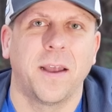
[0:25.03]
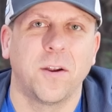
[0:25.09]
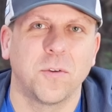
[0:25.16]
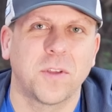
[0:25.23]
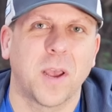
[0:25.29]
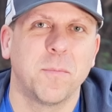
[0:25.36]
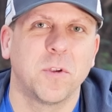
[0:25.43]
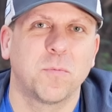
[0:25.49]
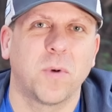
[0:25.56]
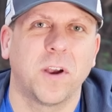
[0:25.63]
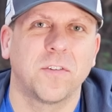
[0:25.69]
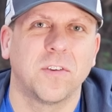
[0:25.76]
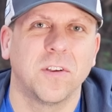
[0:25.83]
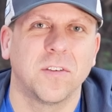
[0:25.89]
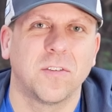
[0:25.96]
I know time is
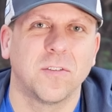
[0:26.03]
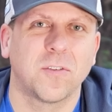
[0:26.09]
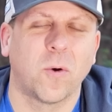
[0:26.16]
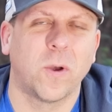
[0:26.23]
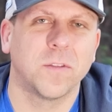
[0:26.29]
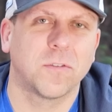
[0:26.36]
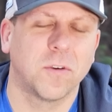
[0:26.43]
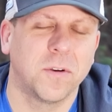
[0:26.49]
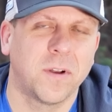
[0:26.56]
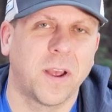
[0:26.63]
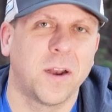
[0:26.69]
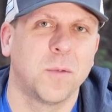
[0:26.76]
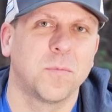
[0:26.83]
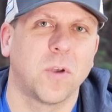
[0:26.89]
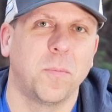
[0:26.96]
precious, so on certain
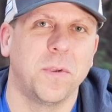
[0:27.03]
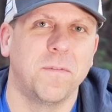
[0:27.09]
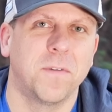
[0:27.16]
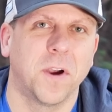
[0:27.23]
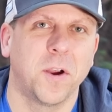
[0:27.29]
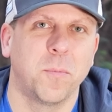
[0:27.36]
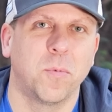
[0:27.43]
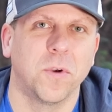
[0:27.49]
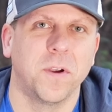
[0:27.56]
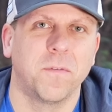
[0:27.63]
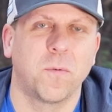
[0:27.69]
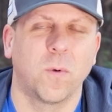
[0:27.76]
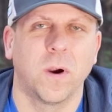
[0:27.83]
items I'll be very brief,